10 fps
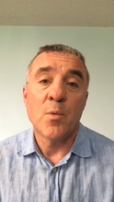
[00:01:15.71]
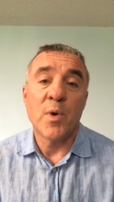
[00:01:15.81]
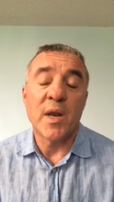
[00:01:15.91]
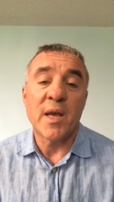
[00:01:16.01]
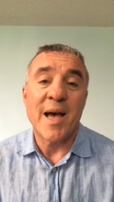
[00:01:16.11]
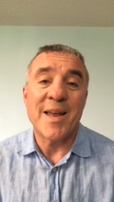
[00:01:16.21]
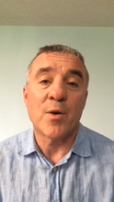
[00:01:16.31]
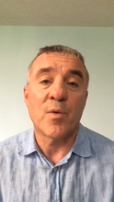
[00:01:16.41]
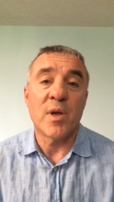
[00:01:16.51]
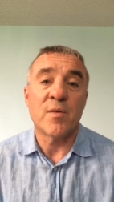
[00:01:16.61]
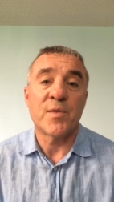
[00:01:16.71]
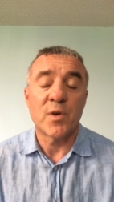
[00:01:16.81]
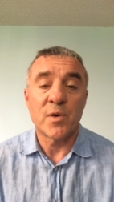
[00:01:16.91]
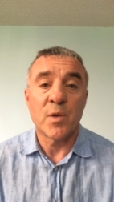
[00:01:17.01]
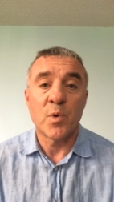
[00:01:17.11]
we had a category of
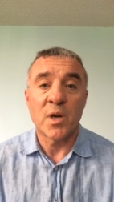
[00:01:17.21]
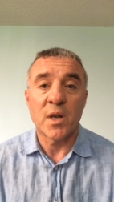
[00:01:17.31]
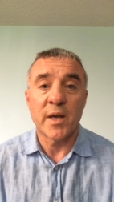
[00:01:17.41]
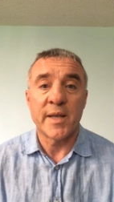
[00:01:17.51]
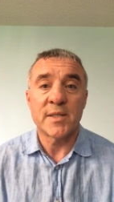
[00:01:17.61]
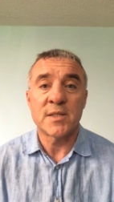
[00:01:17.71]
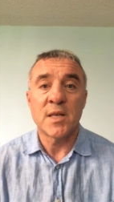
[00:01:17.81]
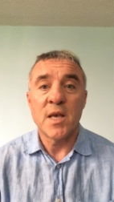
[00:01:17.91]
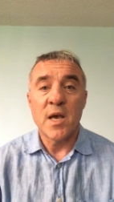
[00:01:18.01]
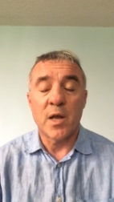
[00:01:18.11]
31 clients.